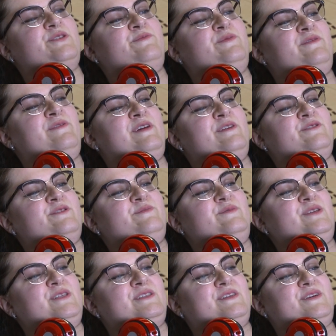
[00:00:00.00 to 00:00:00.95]
It feels like
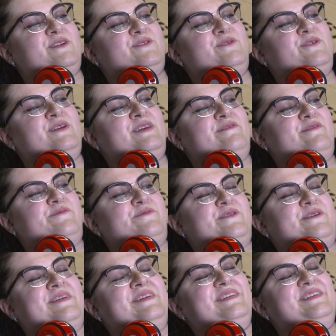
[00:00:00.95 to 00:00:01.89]
I'm gaining muscles
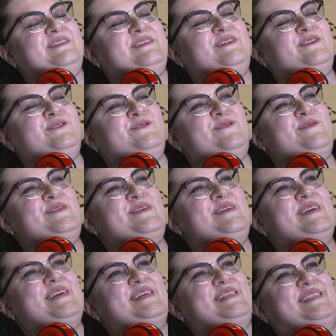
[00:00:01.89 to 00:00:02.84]
that I didn't even know
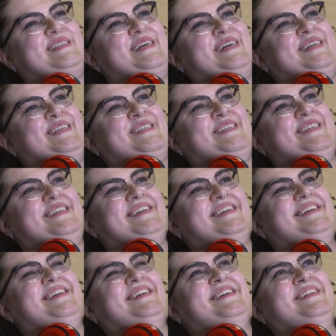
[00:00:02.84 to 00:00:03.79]
that they existed.